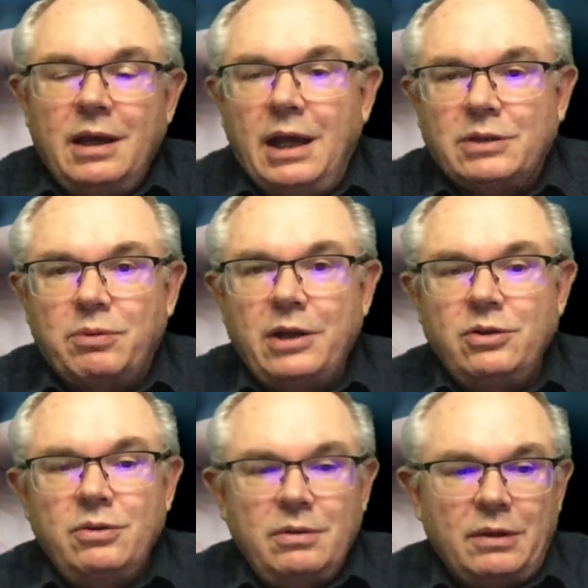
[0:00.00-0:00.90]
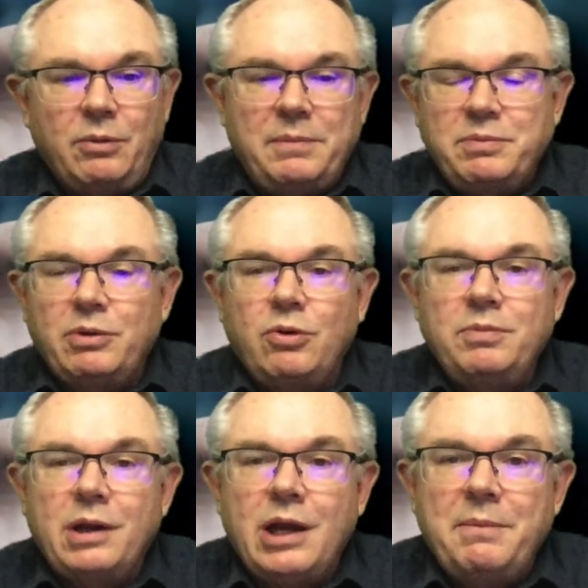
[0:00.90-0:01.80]
That's what I do.
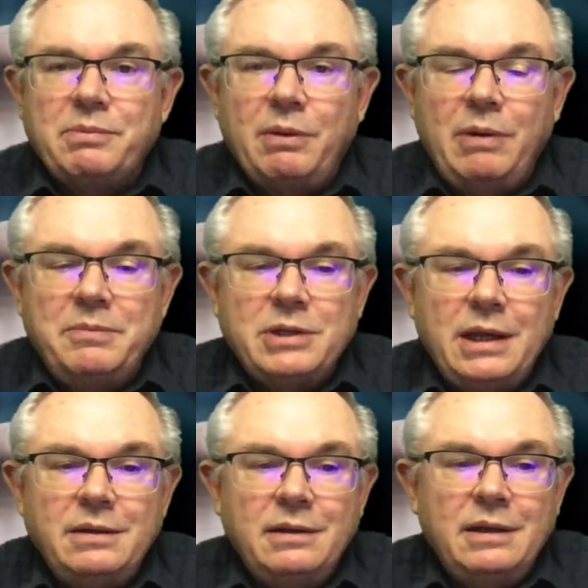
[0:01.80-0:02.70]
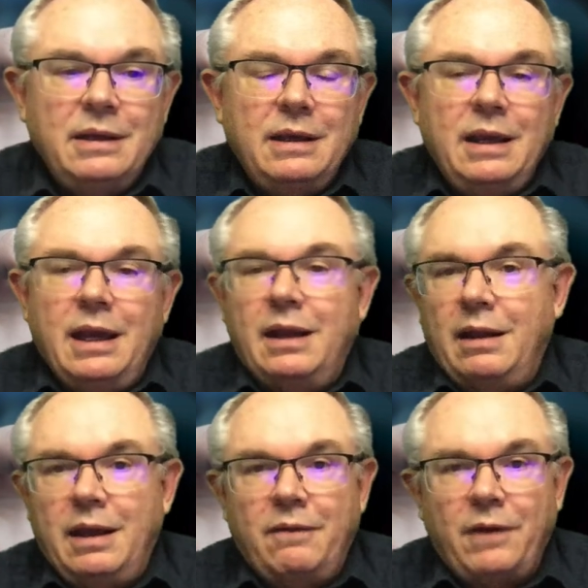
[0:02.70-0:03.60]
TheWebSmithGroup.com is my website. And
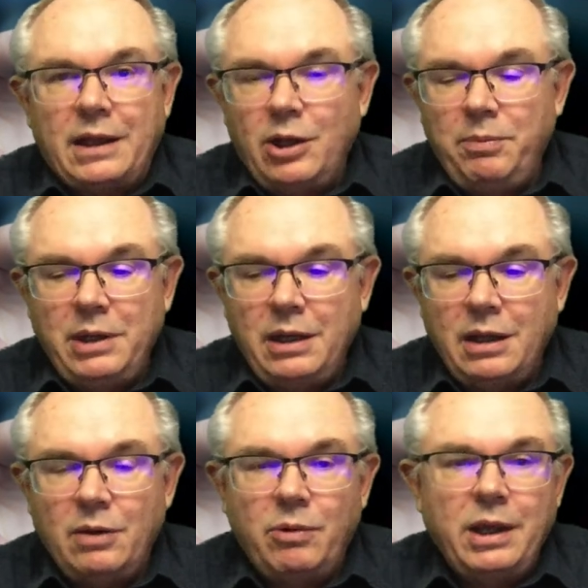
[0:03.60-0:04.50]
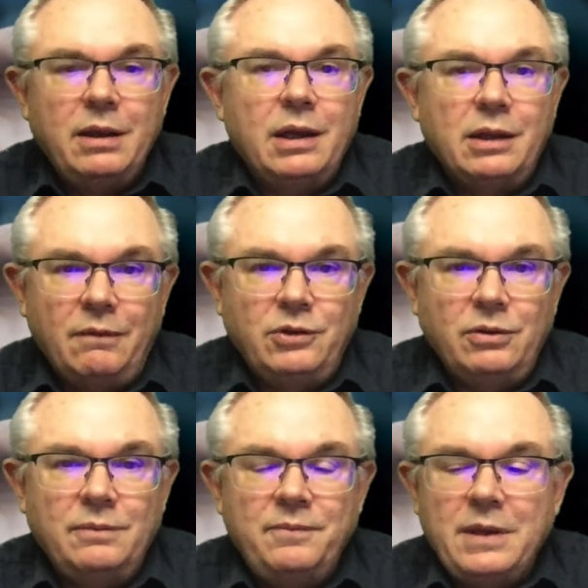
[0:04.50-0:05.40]
if I can help you in any kind of way, I'd love to.